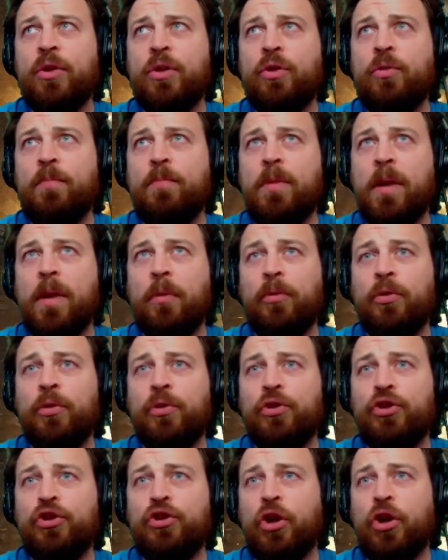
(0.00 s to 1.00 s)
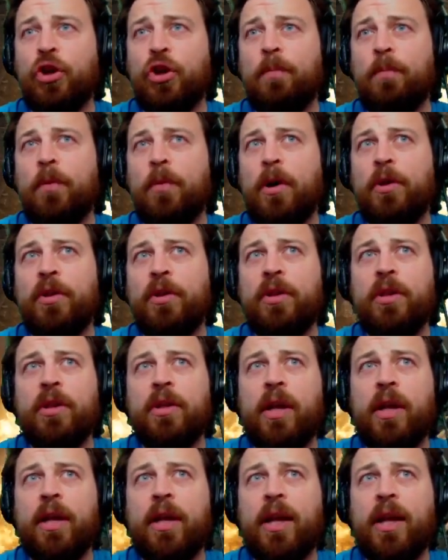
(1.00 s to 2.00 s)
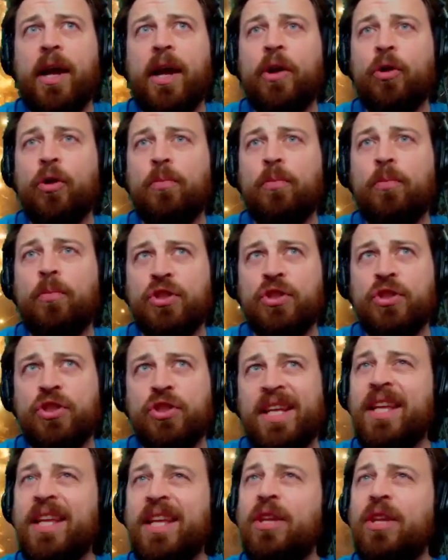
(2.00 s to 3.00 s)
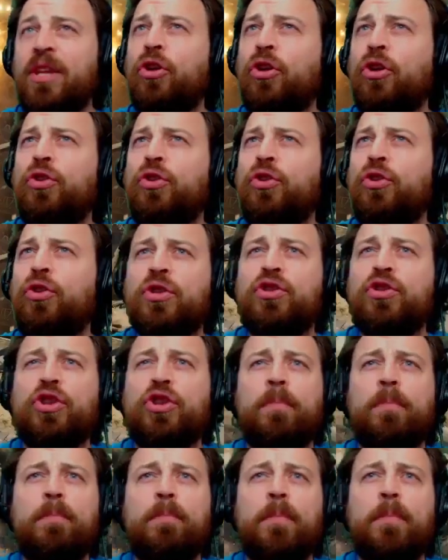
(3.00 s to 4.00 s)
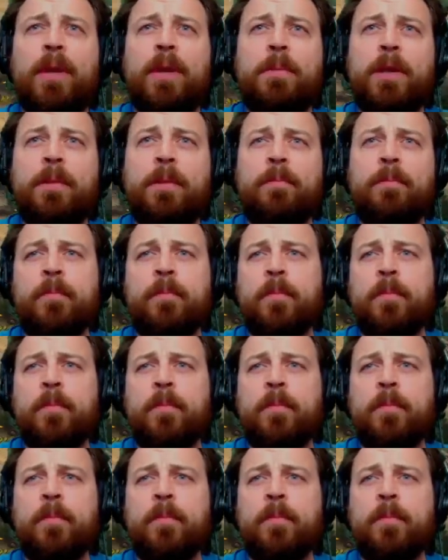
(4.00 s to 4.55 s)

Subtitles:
to be able to jump on like higher positions. I think you could use it to jump, maybe.